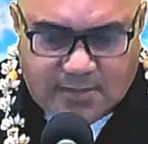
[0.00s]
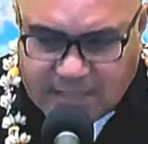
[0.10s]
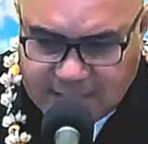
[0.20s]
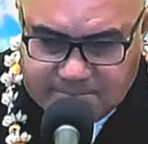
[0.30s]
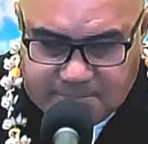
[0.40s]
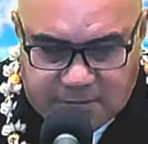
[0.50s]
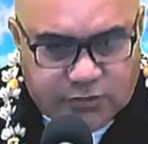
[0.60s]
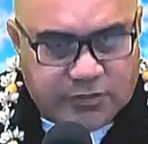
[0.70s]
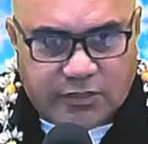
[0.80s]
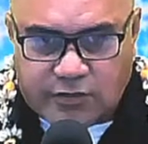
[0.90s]
I
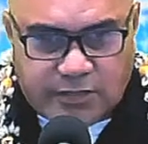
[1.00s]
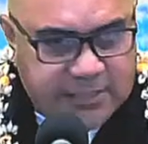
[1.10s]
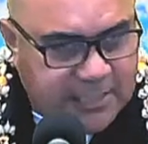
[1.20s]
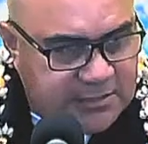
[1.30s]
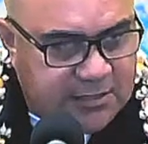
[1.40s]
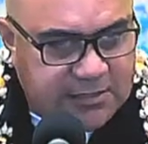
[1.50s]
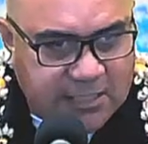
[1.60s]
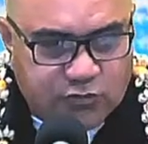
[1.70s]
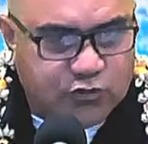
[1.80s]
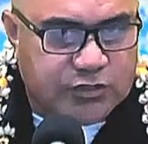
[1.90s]
mentioned it earlier, that's the
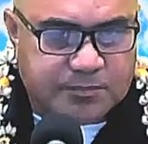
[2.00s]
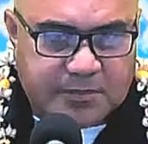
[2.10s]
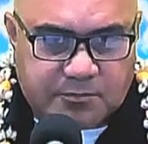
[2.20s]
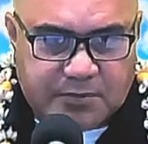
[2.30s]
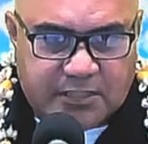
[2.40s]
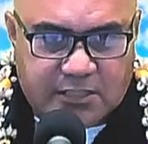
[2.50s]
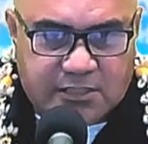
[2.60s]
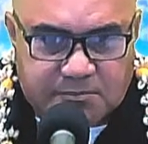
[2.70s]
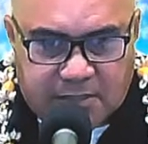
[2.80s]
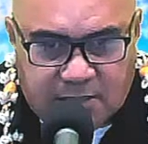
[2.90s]
dangers about being
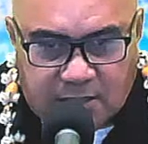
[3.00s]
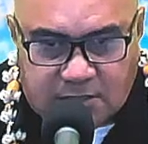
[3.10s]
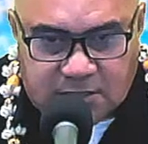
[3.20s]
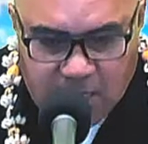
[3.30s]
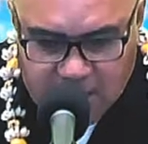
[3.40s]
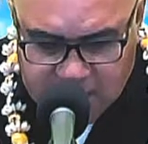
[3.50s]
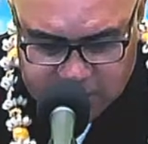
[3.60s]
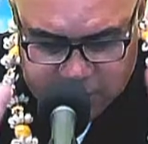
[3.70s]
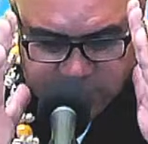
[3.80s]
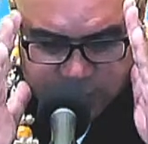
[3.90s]
independent.
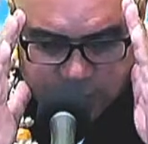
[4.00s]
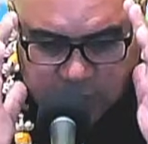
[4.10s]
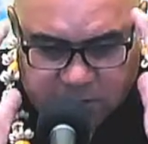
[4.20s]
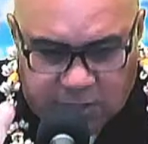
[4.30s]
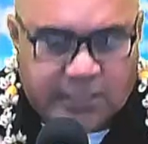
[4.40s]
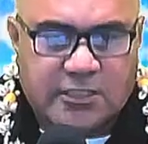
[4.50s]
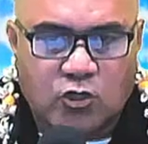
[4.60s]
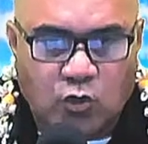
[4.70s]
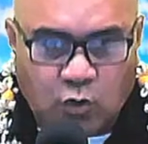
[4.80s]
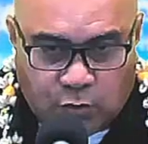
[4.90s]
You are like a
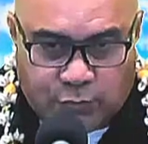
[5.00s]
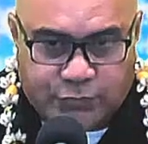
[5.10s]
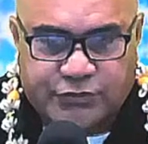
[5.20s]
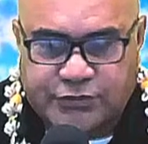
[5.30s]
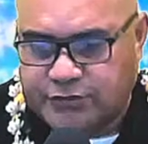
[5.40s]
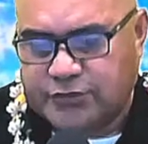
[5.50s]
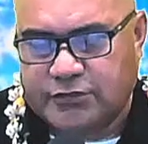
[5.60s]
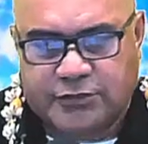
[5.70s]
horse.